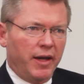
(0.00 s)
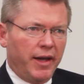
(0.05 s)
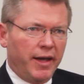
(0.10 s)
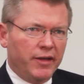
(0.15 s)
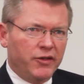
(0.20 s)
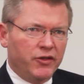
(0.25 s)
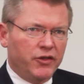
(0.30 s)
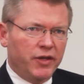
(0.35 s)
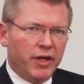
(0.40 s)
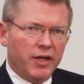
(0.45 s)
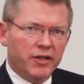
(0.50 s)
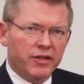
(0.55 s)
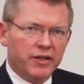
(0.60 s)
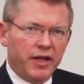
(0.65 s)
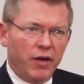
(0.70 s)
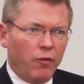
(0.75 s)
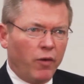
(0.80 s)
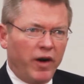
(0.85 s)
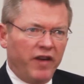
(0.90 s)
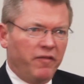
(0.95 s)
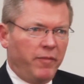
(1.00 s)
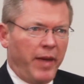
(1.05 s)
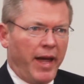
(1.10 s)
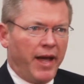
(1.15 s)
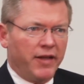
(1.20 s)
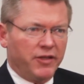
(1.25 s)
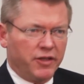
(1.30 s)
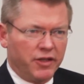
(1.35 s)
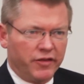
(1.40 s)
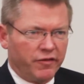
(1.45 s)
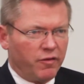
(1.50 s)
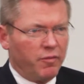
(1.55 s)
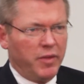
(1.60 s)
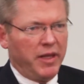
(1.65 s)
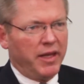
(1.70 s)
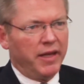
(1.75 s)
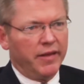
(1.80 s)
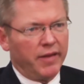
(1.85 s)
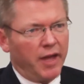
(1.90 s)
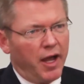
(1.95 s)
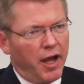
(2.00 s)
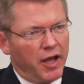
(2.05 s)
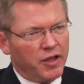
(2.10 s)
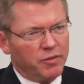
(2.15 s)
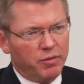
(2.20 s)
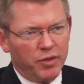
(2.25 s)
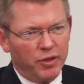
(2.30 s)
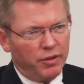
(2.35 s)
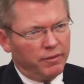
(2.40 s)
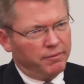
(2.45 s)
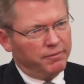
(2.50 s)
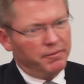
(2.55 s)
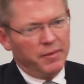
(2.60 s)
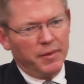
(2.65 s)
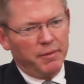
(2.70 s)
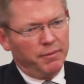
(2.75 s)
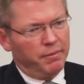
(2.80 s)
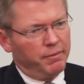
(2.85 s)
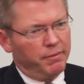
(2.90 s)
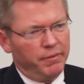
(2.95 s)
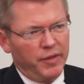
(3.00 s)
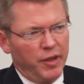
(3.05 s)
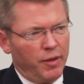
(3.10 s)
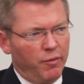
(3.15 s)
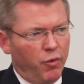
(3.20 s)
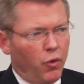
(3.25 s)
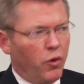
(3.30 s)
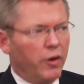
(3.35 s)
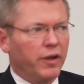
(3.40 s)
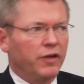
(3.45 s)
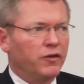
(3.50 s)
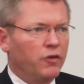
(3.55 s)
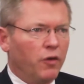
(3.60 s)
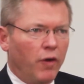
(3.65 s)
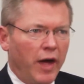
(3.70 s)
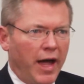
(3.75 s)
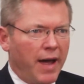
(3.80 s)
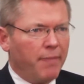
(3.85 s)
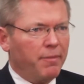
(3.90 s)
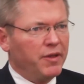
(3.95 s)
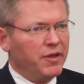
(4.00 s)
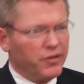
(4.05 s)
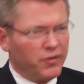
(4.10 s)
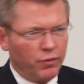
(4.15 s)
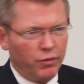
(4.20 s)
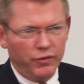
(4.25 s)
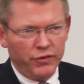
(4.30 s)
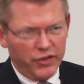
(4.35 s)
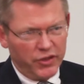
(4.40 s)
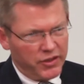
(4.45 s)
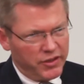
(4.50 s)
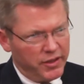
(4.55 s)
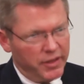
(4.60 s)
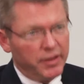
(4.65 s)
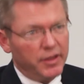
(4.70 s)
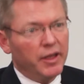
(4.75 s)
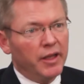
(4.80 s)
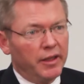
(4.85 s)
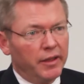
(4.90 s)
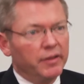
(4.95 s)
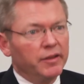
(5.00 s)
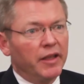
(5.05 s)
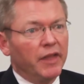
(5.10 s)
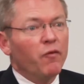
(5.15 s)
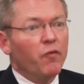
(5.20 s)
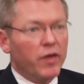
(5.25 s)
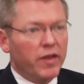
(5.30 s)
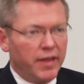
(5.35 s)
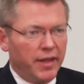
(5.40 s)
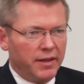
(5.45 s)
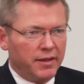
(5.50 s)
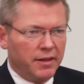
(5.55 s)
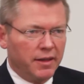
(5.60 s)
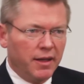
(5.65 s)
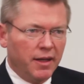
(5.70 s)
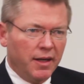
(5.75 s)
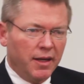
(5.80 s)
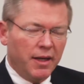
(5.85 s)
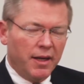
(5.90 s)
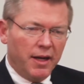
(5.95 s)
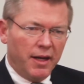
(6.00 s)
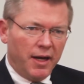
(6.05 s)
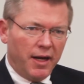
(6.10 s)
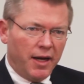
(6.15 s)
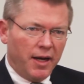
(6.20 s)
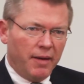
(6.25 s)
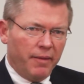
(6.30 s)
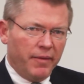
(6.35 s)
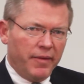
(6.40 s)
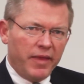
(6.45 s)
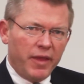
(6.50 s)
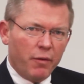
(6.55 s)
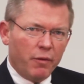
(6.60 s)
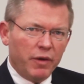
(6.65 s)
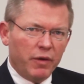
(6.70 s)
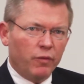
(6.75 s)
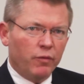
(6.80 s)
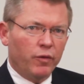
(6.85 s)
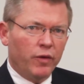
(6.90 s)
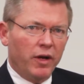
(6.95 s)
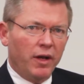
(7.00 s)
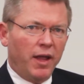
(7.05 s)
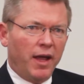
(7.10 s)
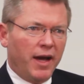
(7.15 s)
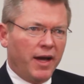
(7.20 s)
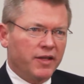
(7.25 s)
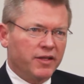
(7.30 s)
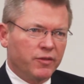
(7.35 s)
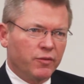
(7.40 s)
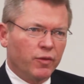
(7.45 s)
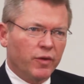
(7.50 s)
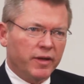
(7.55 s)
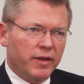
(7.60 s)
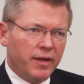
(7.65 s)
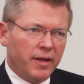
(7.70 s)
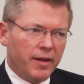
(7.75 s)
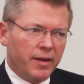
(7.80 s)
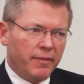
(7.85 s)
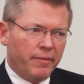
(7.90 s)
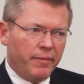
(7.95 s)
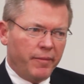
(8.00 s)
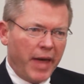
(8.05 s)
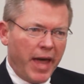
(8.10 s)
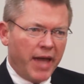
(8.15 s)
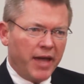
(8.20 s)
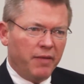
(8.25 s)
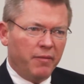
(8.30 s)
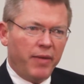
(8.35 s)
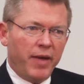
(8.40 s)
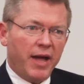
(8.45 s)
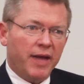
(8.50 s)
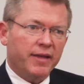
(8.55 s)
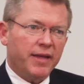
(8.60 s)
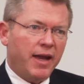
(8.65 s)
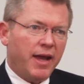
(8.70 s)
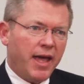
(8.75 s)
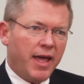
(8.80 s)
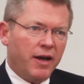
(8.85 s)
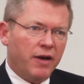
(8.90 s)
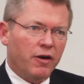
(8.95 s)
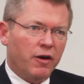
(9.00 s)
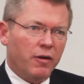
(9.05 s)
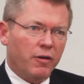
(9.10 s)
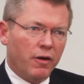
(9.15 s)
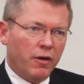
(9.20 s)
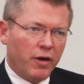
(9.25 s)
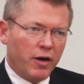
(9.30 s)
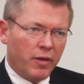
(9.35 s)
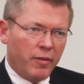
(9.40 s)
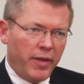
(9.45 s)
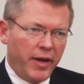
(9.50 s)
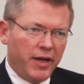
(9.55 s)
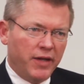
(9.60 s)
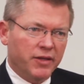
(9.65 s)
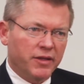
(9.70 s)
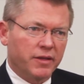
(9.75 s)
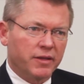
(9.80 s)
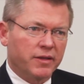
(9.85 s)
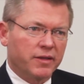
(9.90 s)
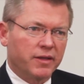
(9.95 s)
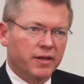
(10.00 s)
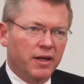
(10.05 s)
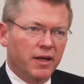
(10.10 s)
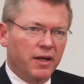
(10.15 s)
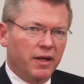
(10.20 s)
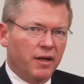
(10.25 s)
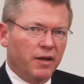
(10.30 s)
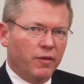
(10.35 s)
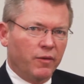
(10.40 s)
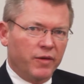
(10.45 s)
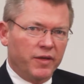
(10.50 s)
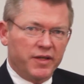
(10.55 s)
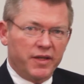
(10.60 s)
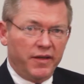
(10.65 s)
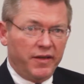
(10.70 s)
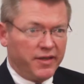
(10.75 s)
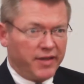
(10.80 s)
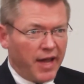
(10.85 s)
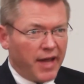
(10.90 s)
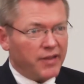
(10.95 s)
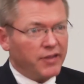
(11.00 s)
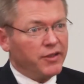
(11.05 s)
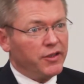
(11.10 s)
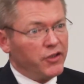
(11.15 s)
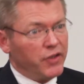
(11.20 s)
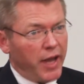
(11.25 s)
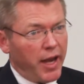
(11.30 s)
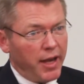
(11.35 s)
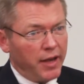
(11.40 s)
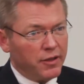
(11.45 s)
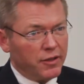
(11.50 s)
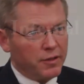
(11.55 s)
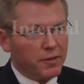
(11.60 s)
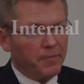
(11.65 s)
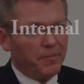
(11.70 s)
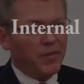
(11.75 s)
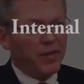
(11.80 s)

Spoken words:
as just a rite of passage for being in the hospital. You know, poor control happens, we'll just live with it. And then we realized what a bad impact that had on our patients. We said this has to change.